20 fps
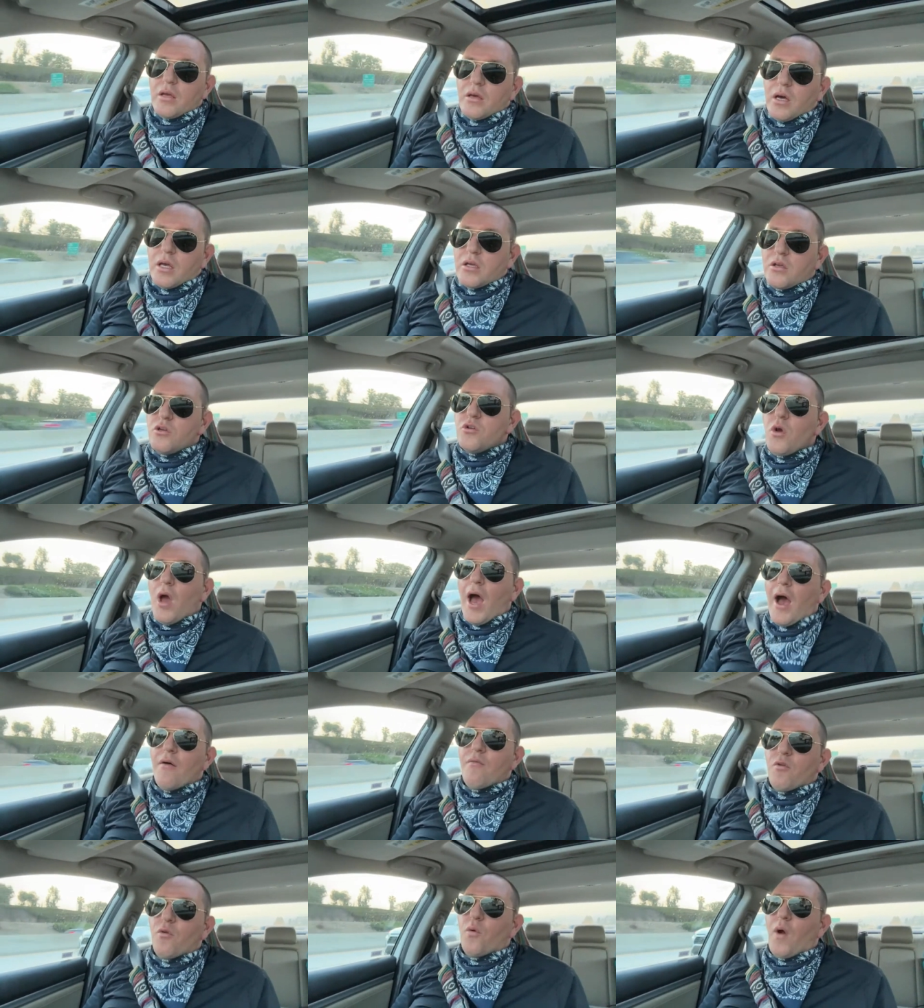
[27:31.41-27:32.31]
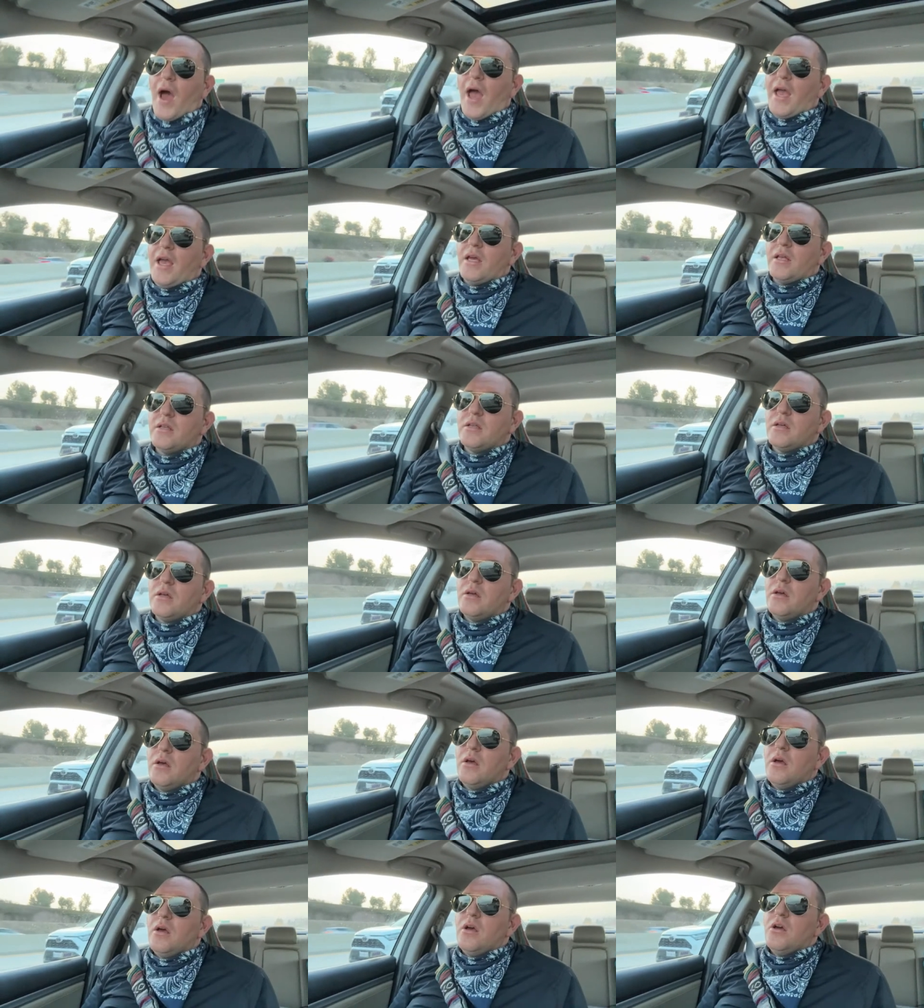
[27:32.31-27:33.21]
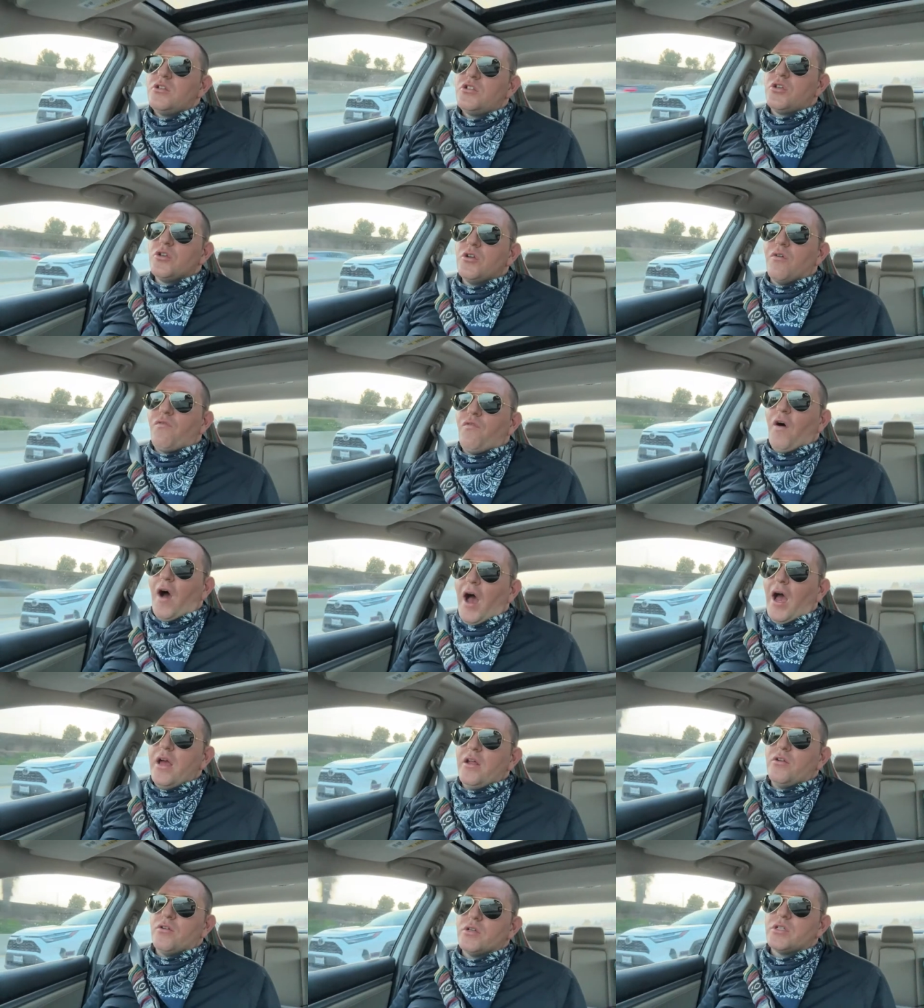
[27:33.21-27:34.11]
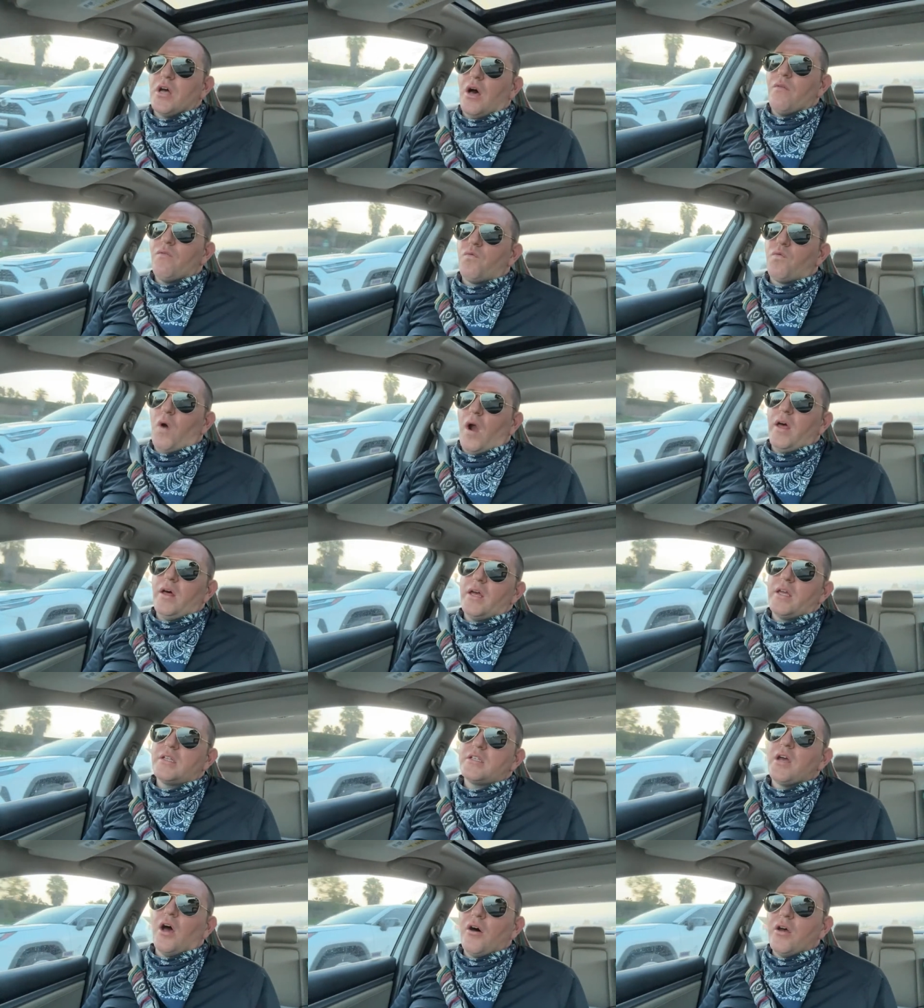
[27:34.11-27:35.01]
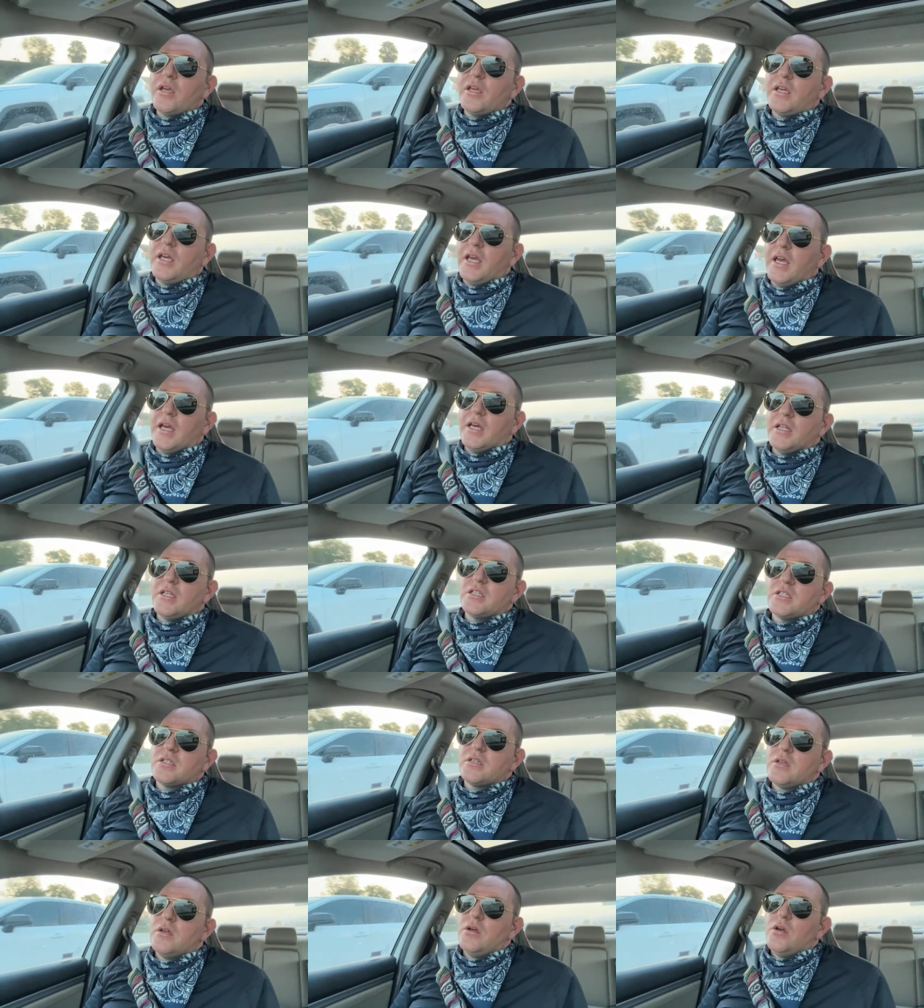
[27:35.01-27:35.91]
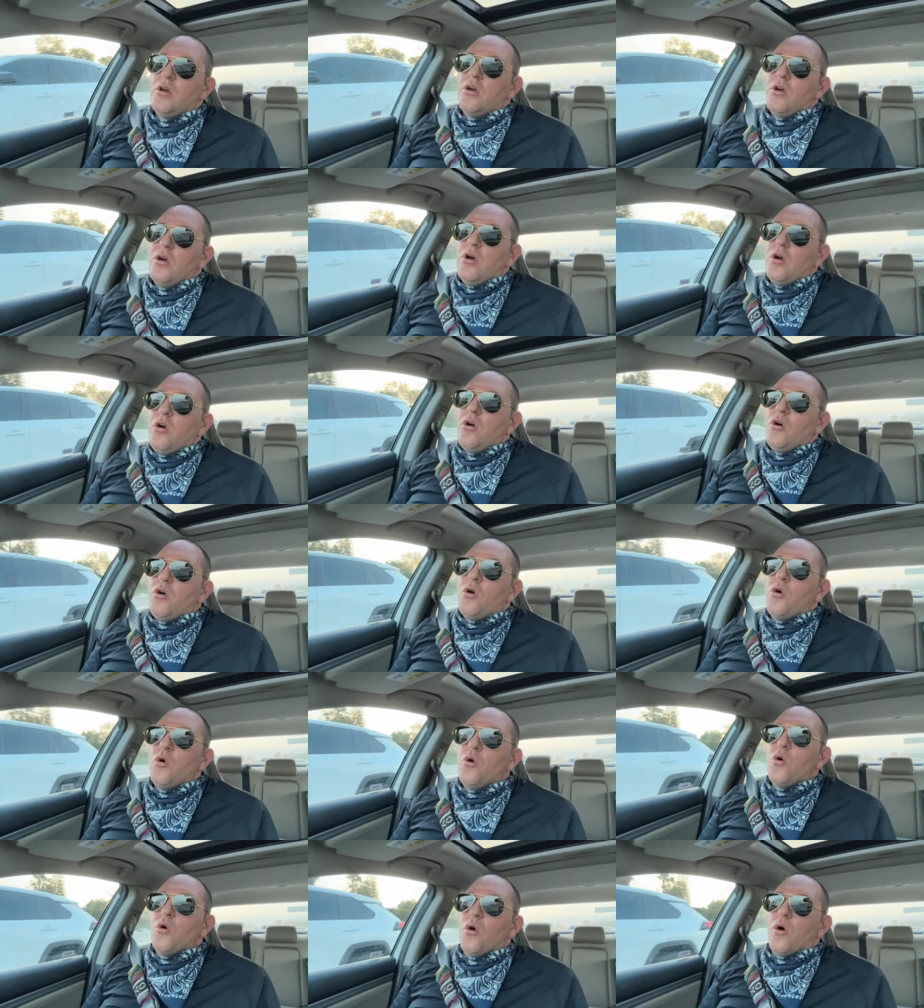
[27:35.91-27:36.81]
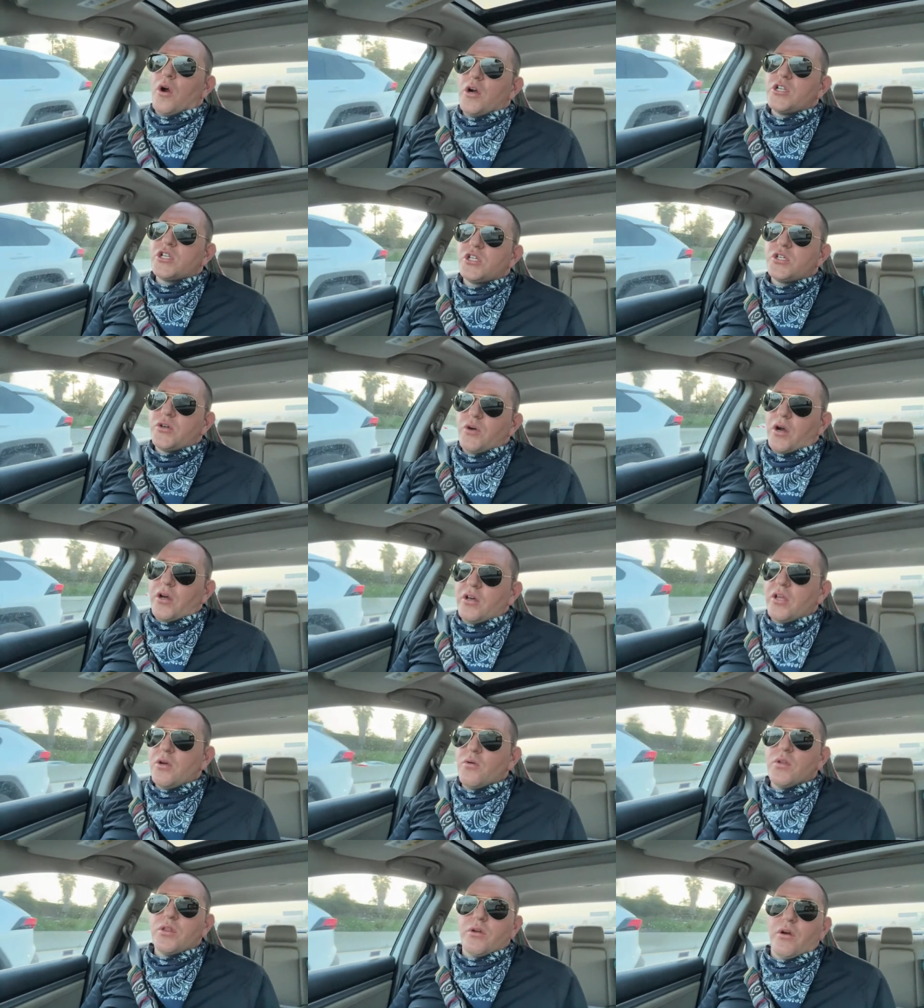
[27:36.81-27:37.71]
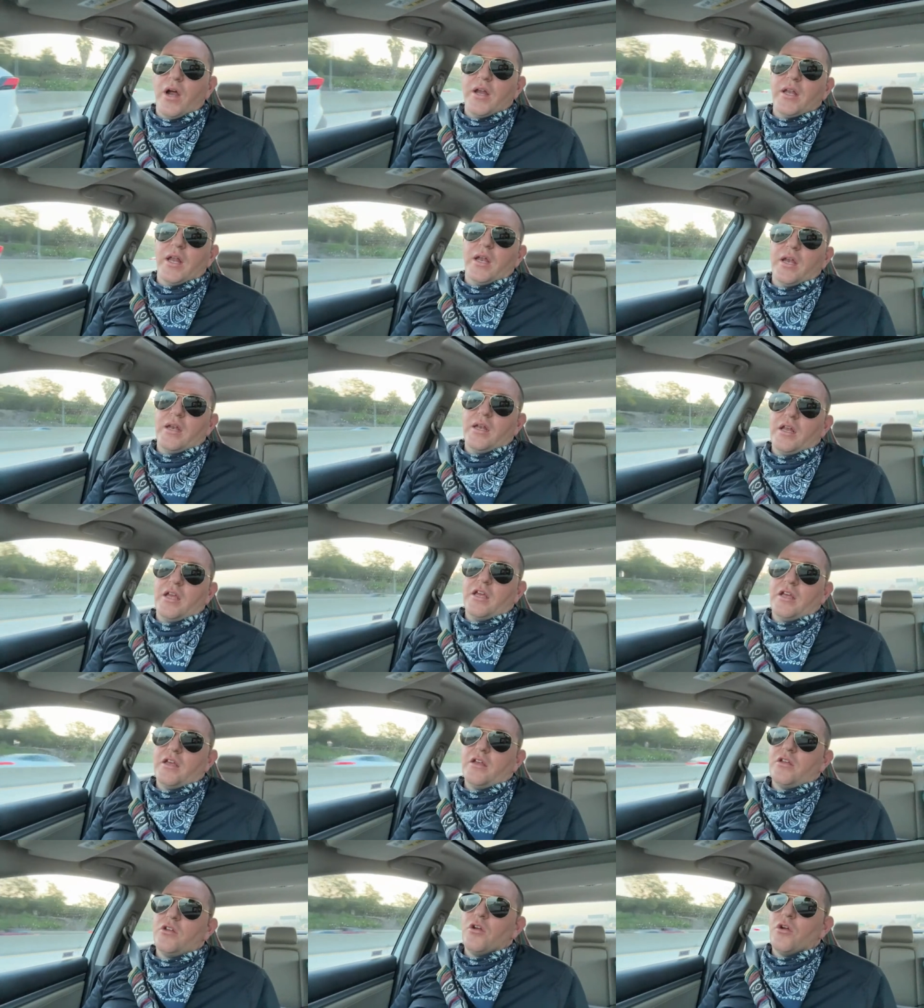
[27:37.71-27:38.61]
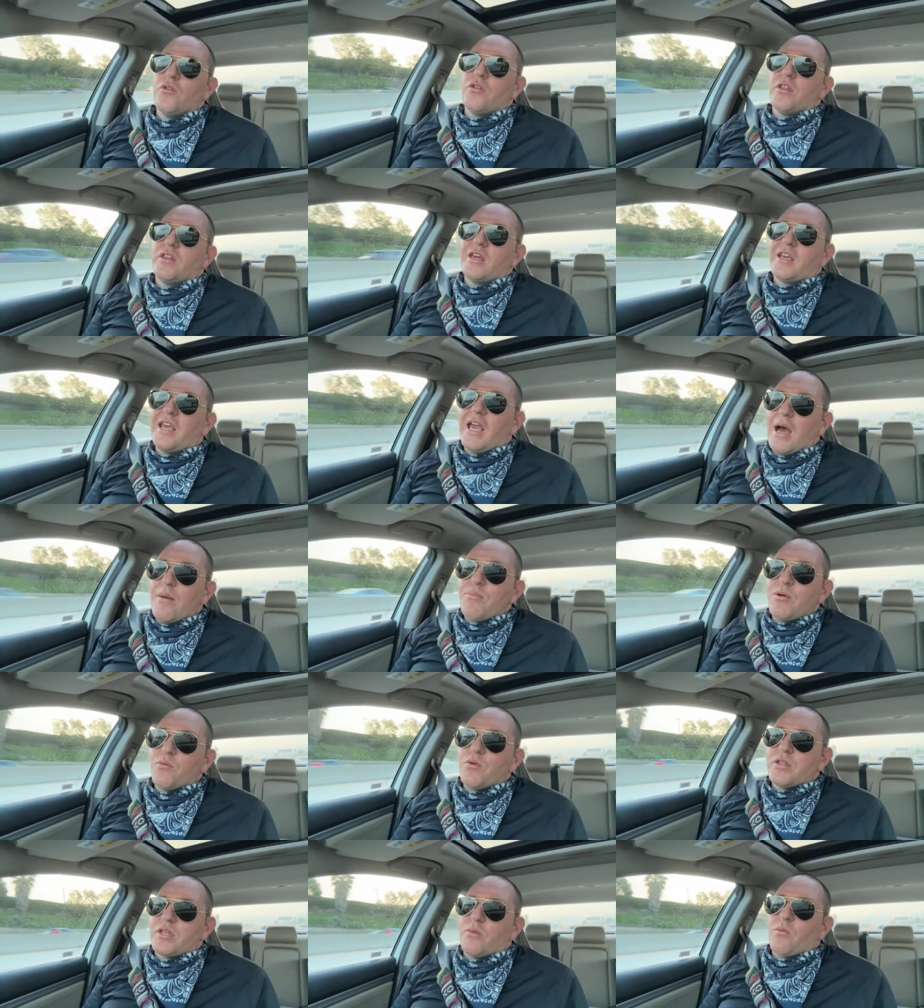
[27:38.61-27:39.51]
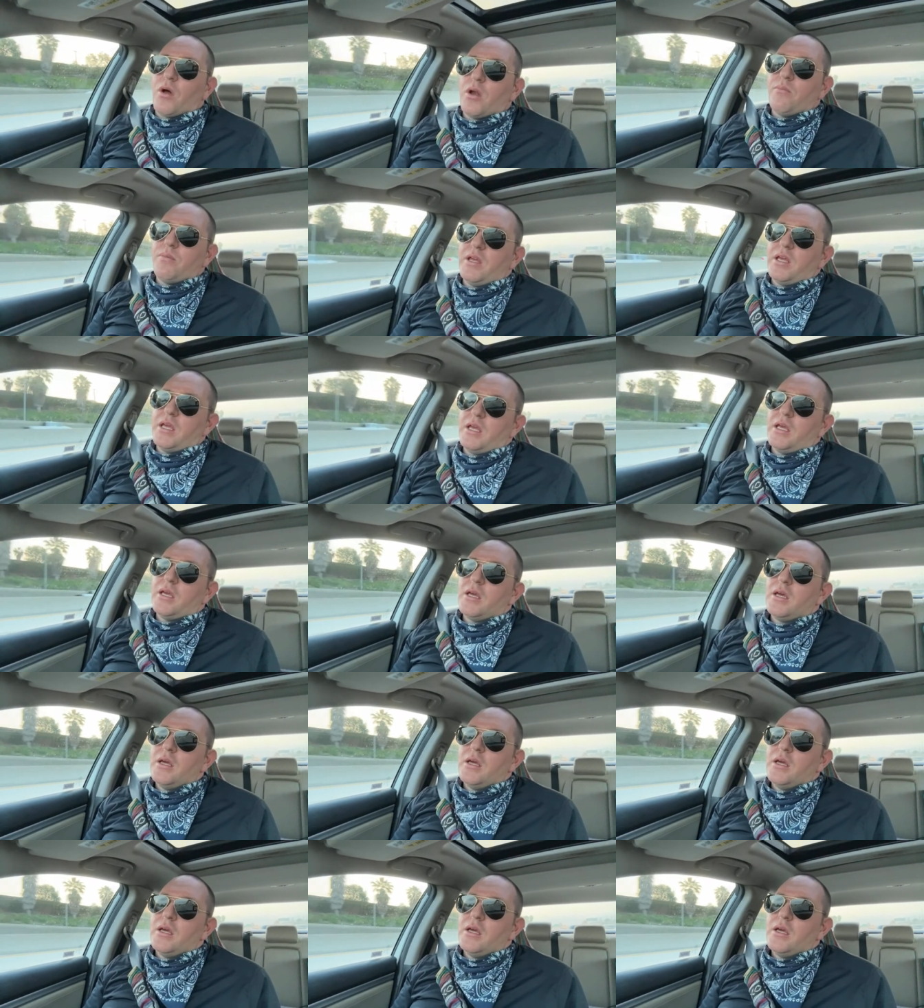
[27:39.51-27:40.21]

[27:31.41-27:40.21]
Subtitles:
Like, you have a right to define yourself, right? Like, telling kids who are struggling with their identity, that they can't be what they want to be